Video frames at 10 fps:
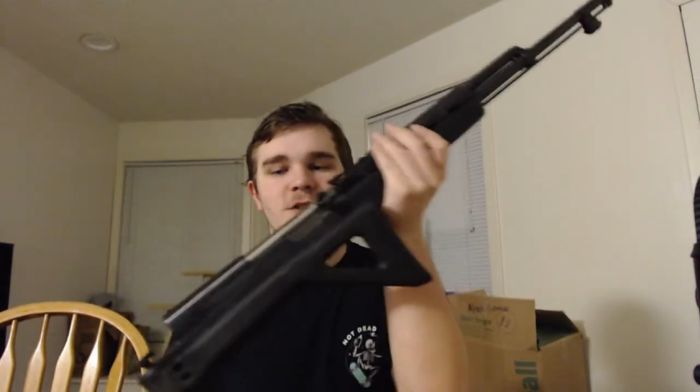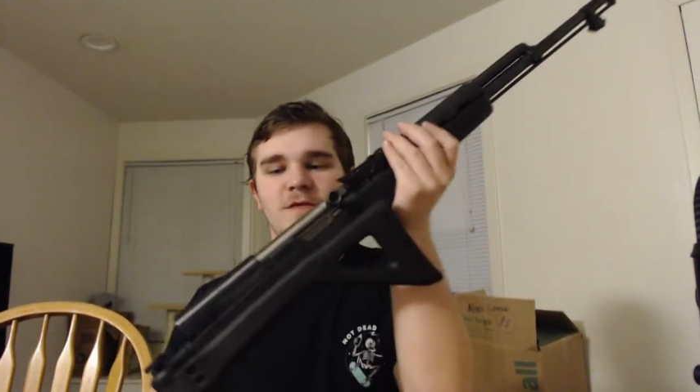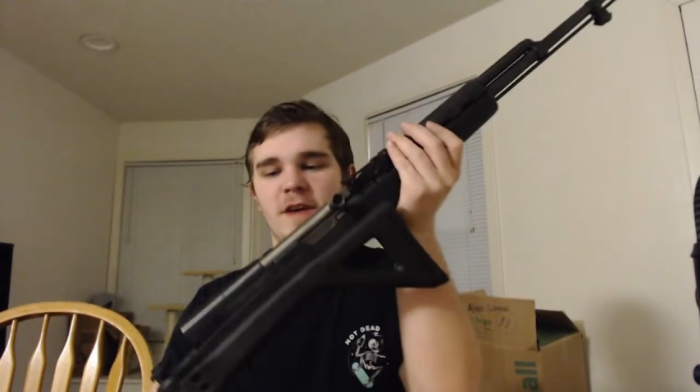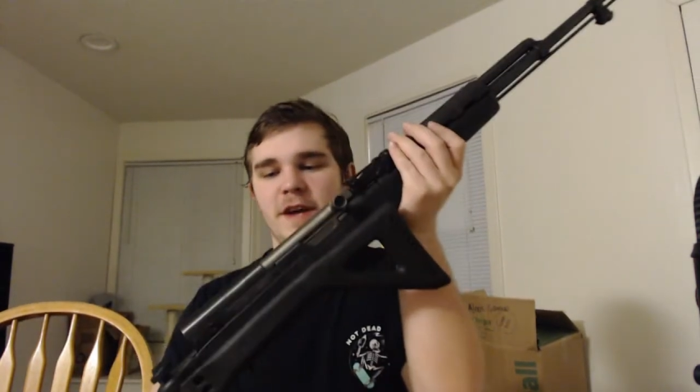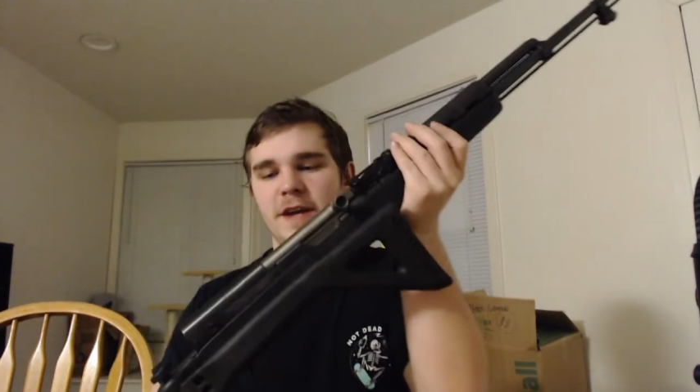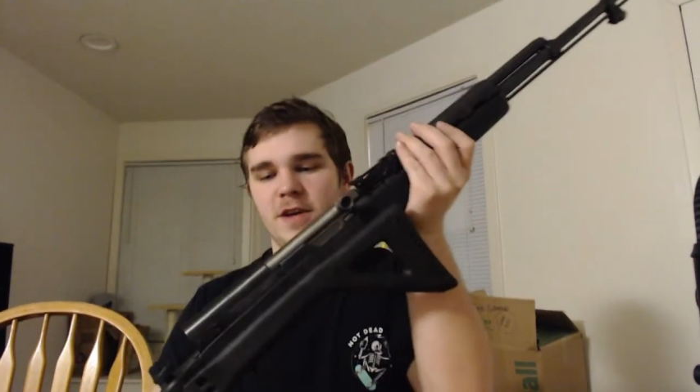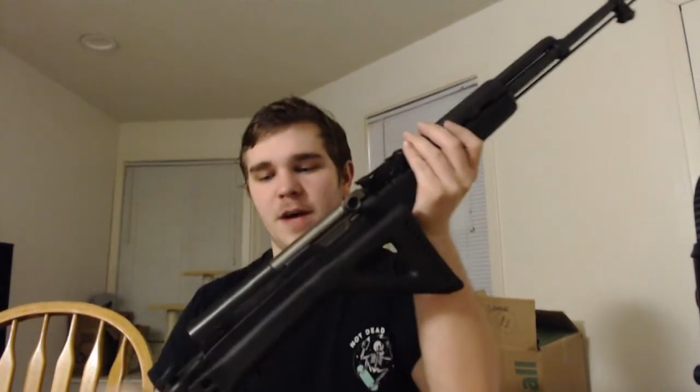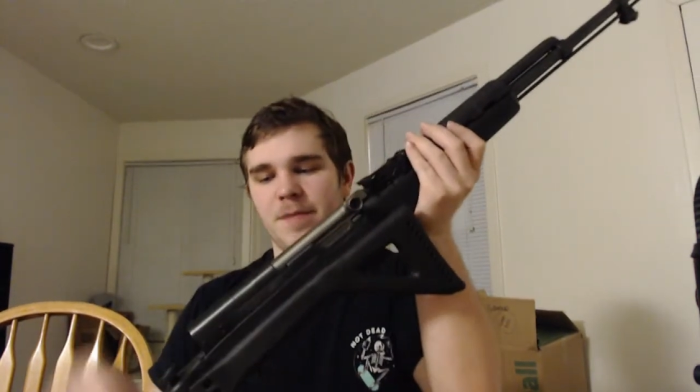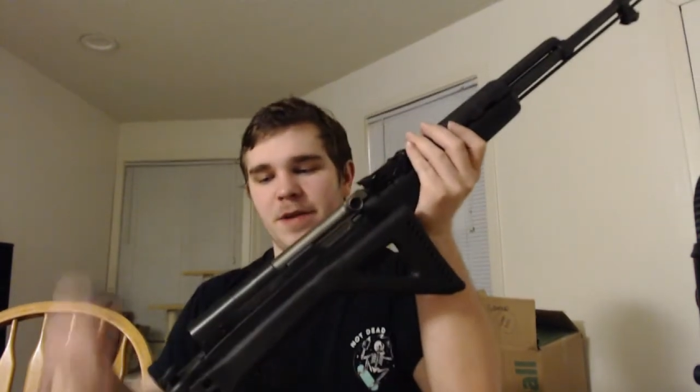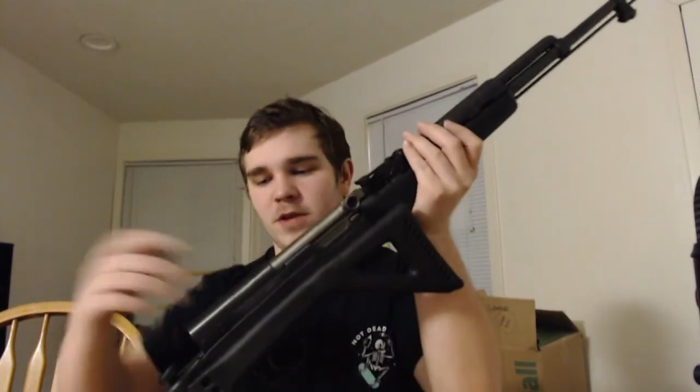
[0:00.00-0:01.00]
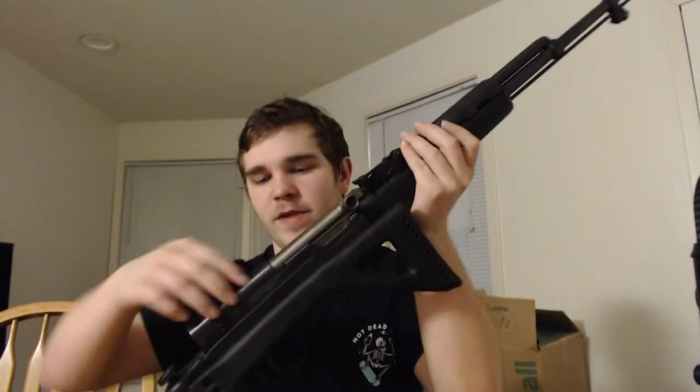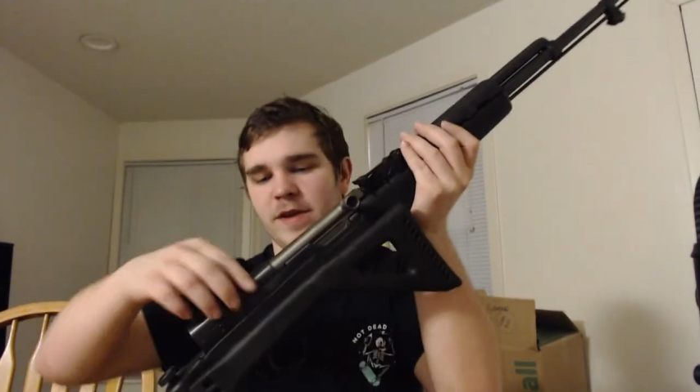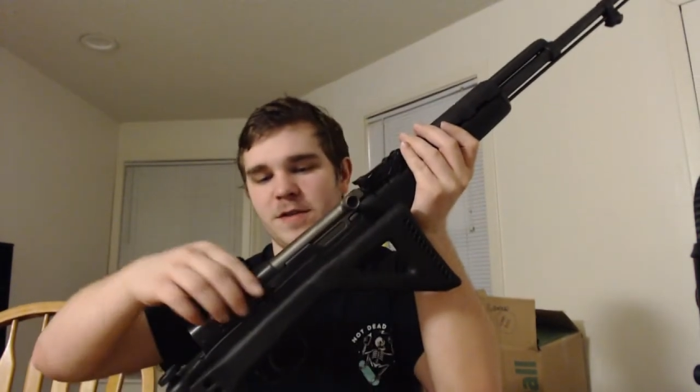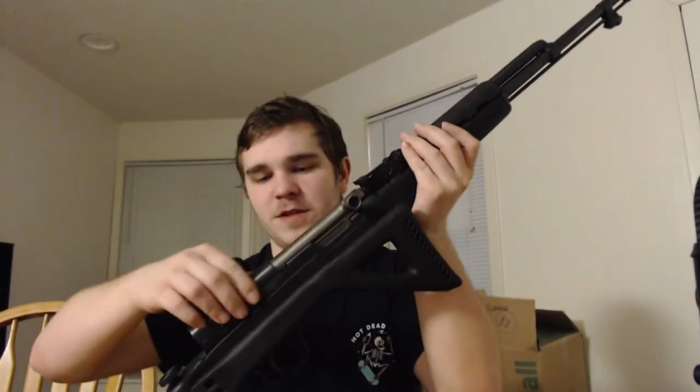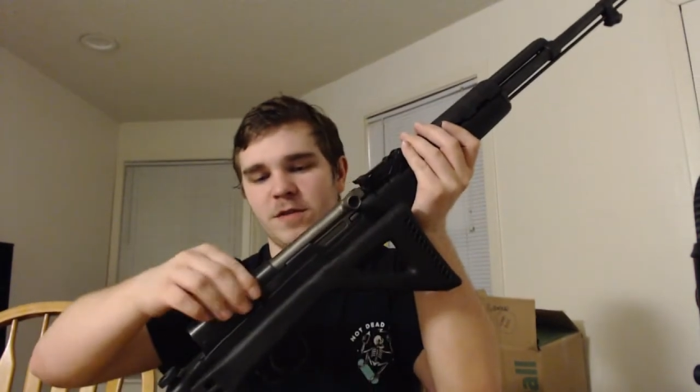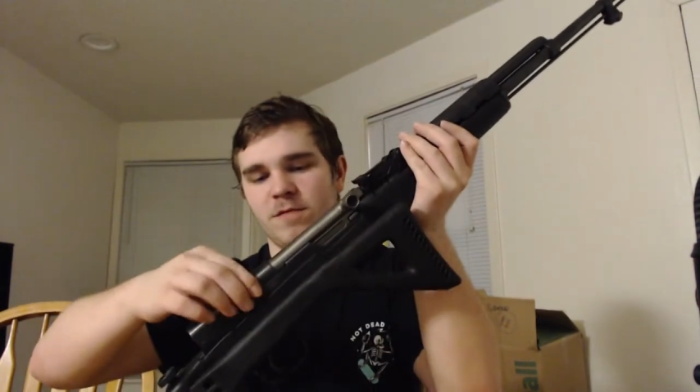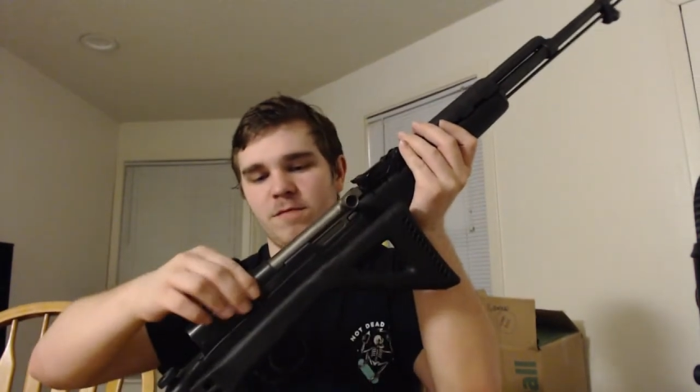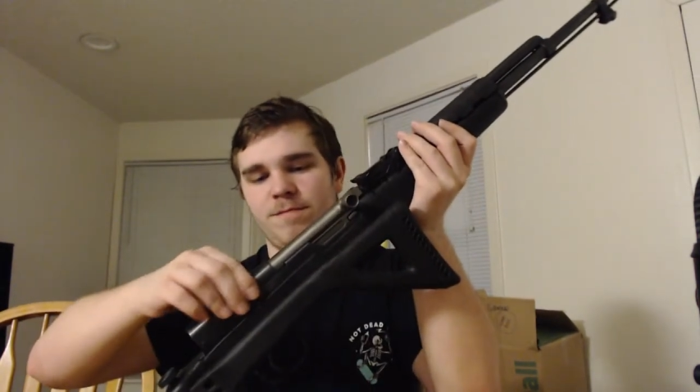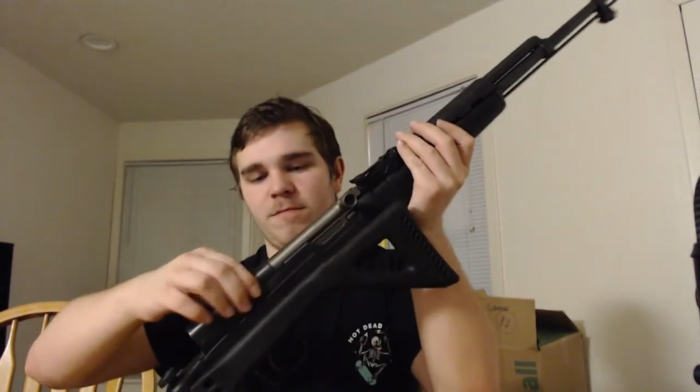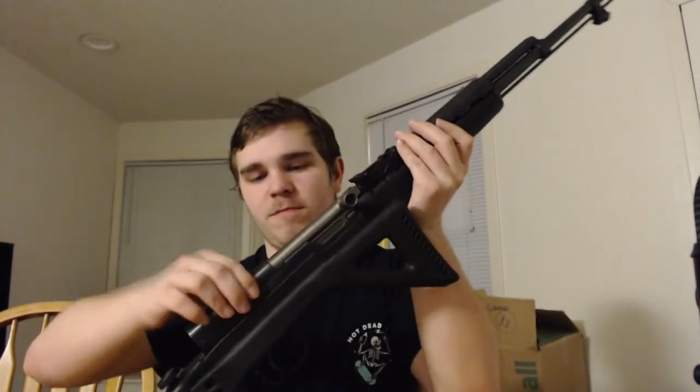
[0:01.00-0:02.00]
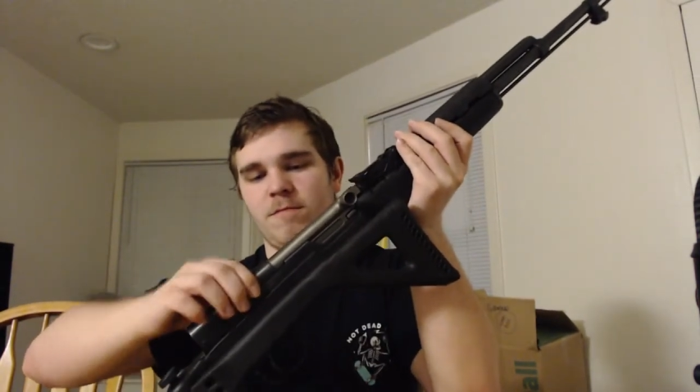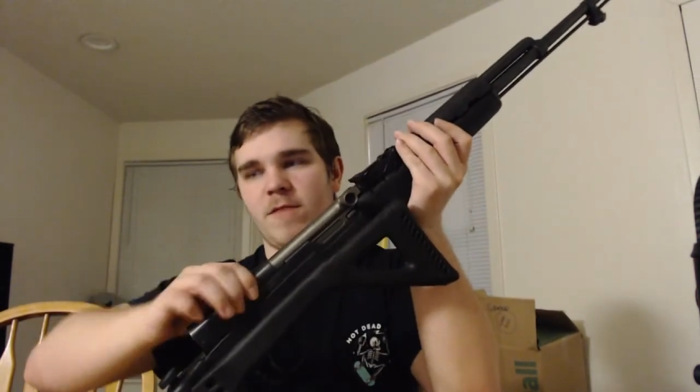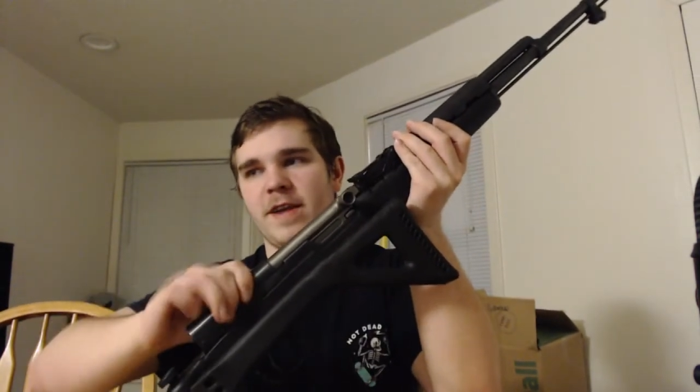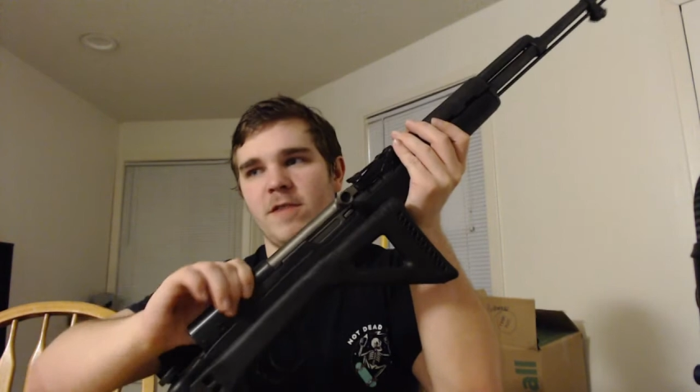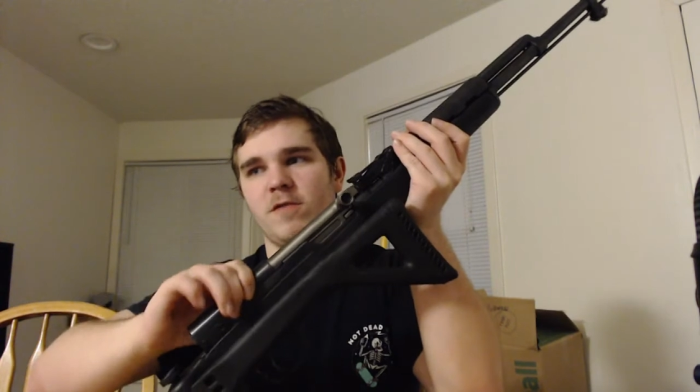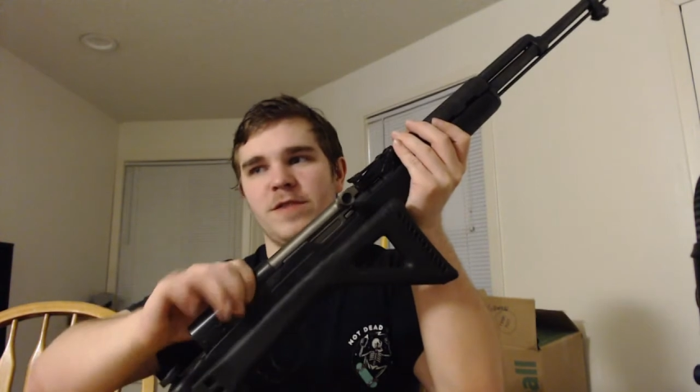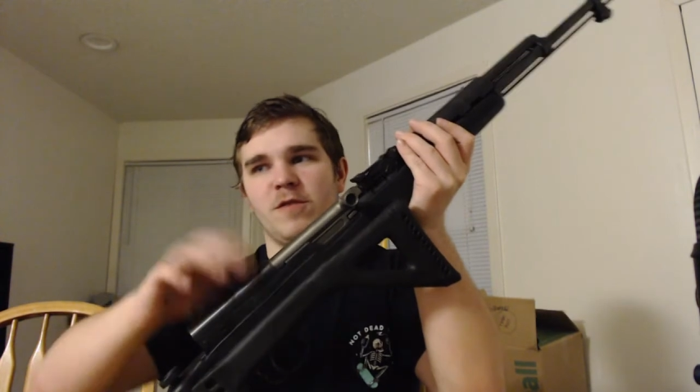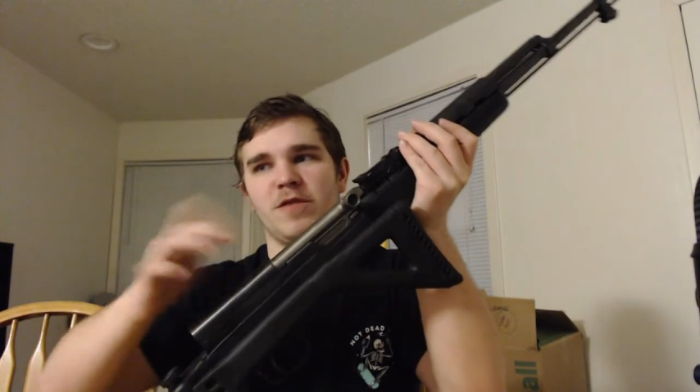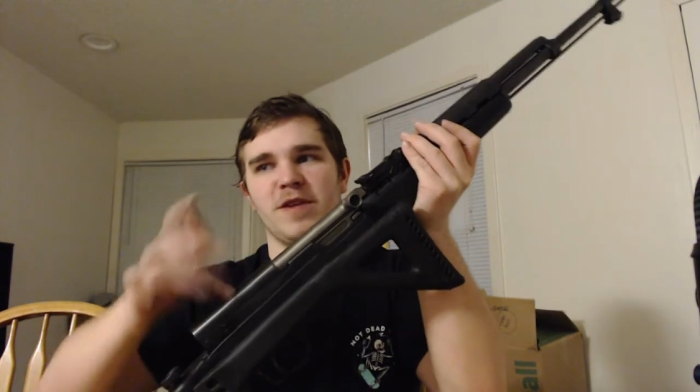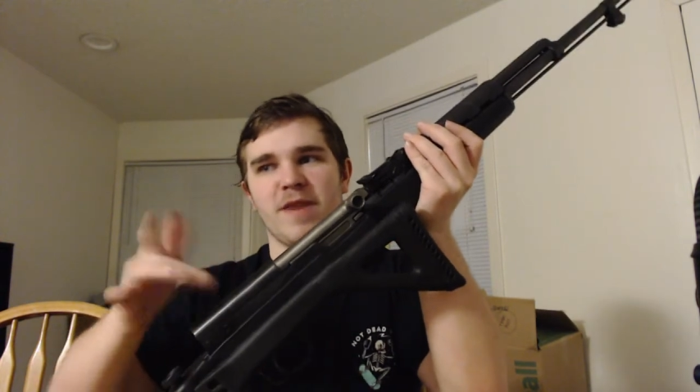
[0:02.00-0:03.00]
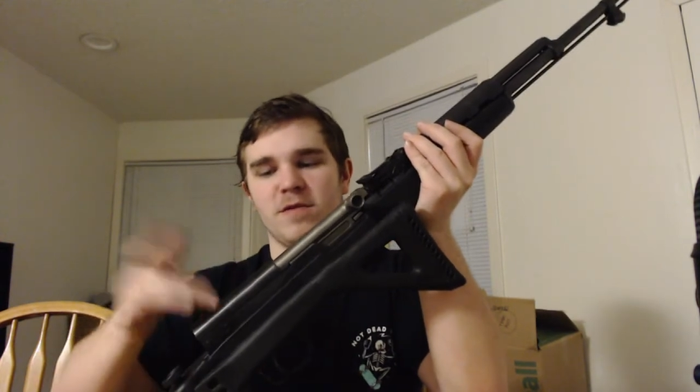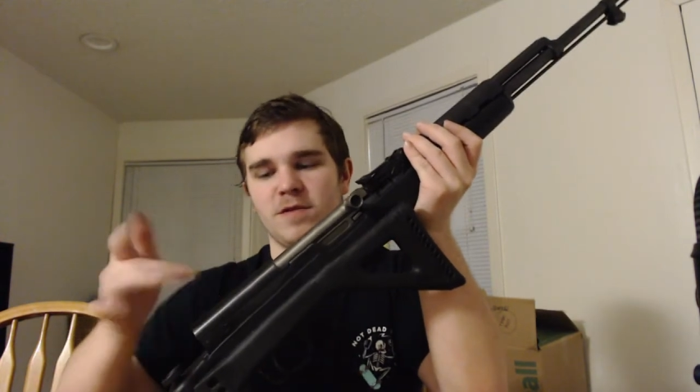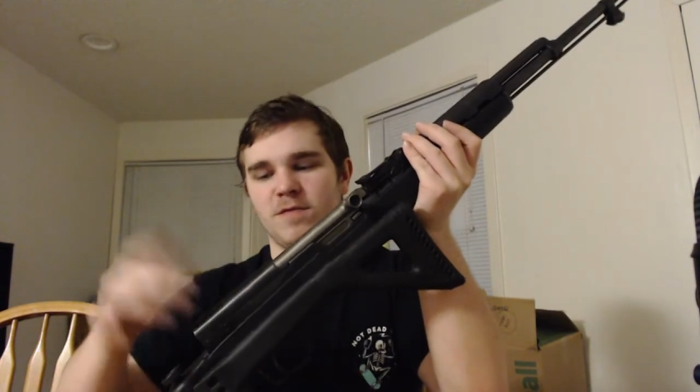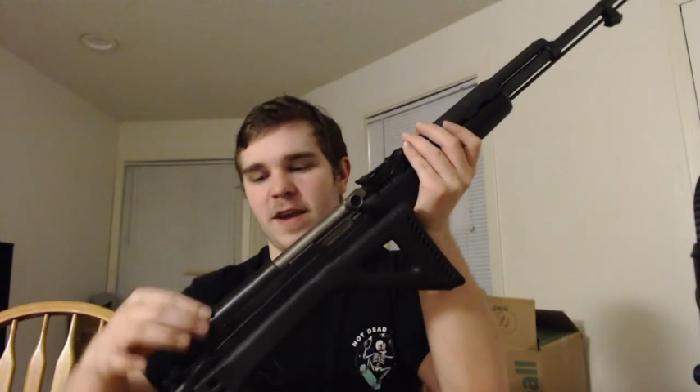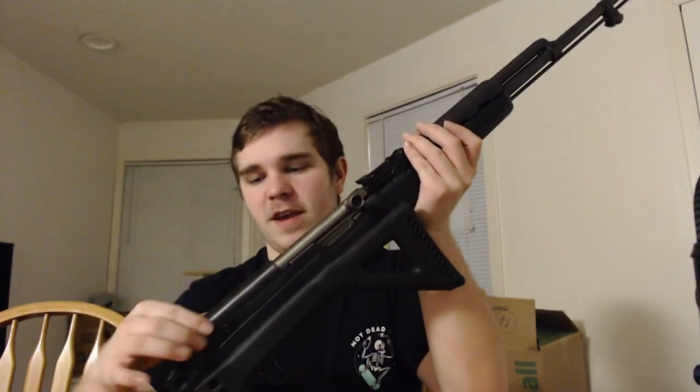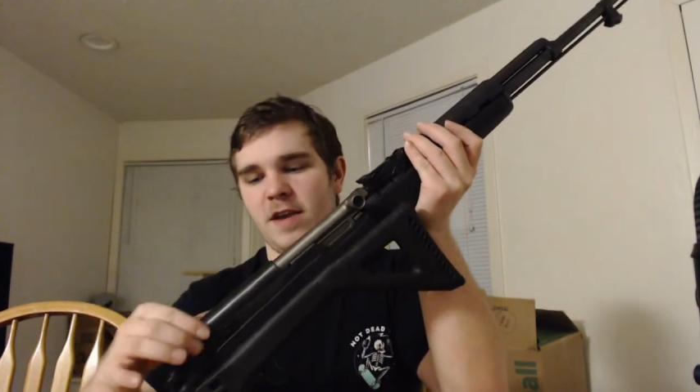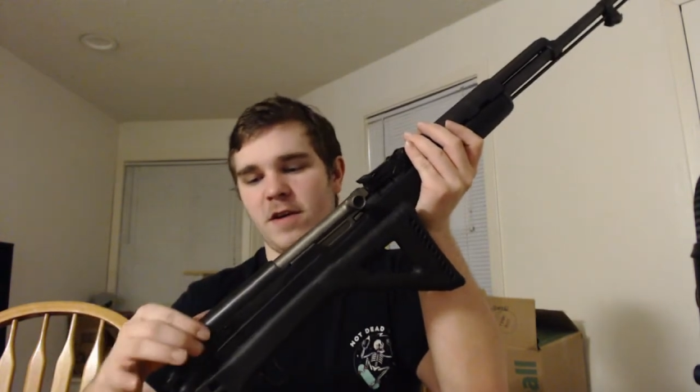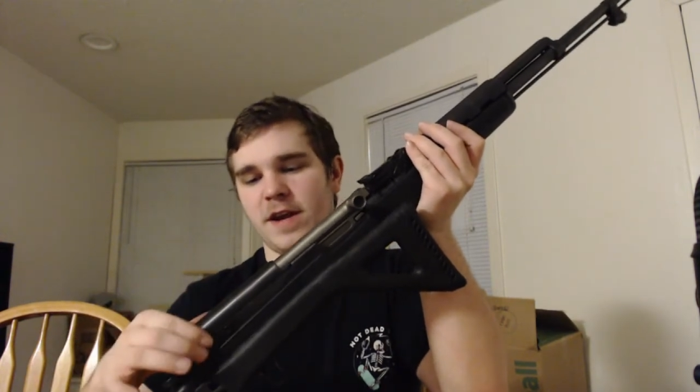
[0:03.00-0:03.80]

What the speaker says: You'll find optic rails that only mount right here.